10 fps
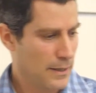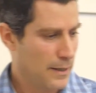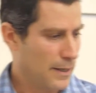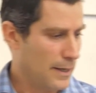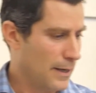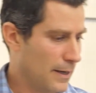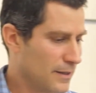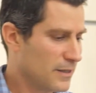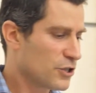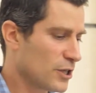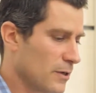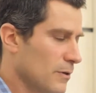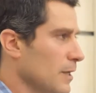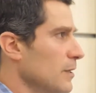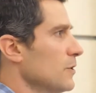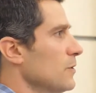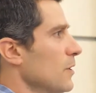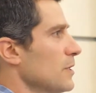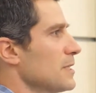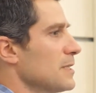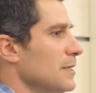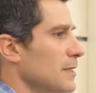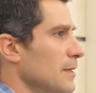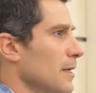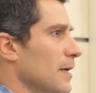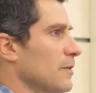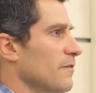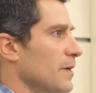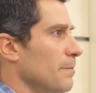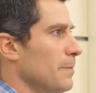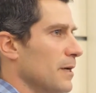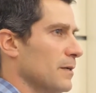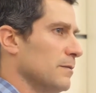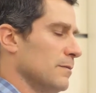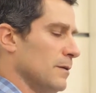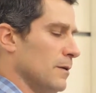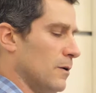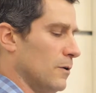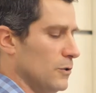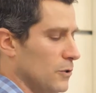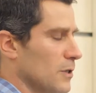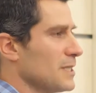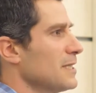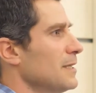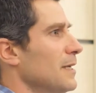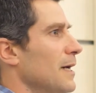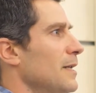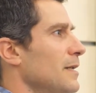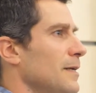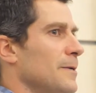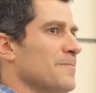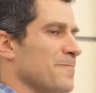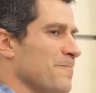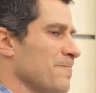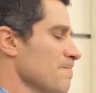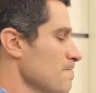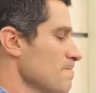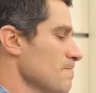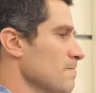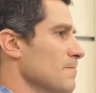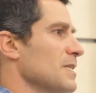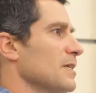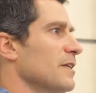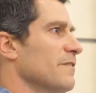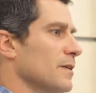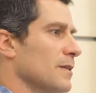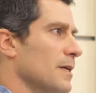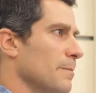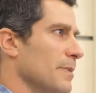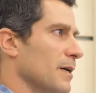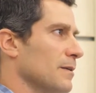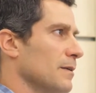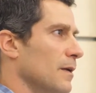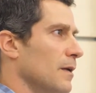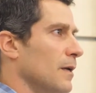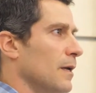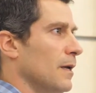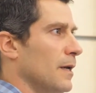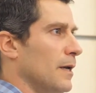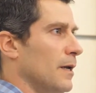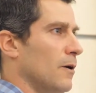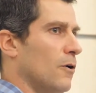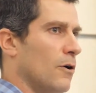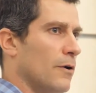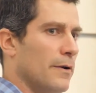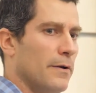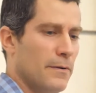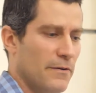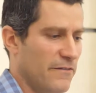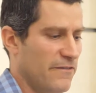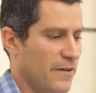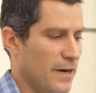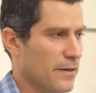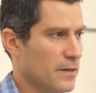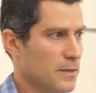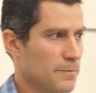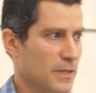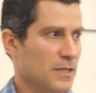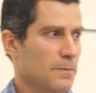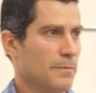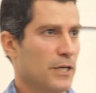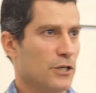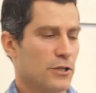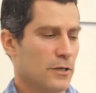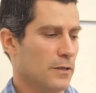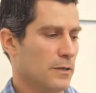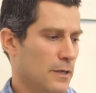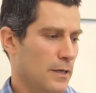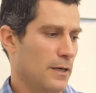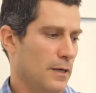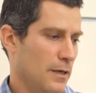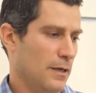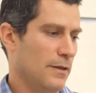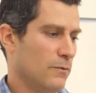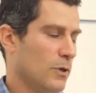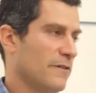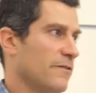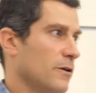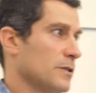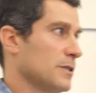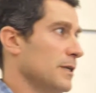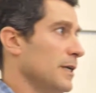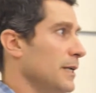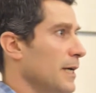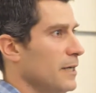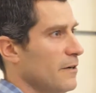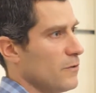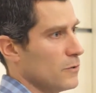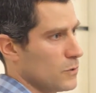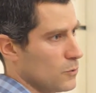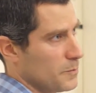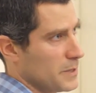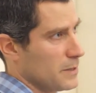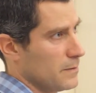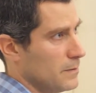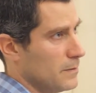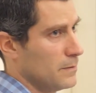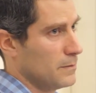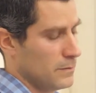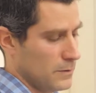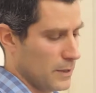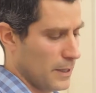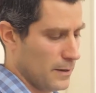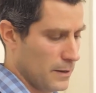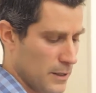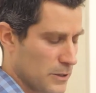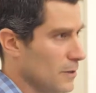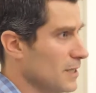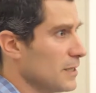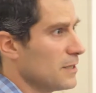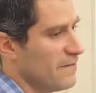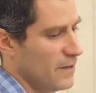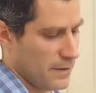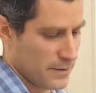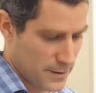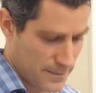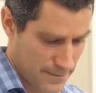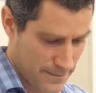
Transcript: and in general you don't see a lot of impact, or you don't see any significant impact on fathers' participation in the workforce in any of those groups. Okay, so these are the fathers,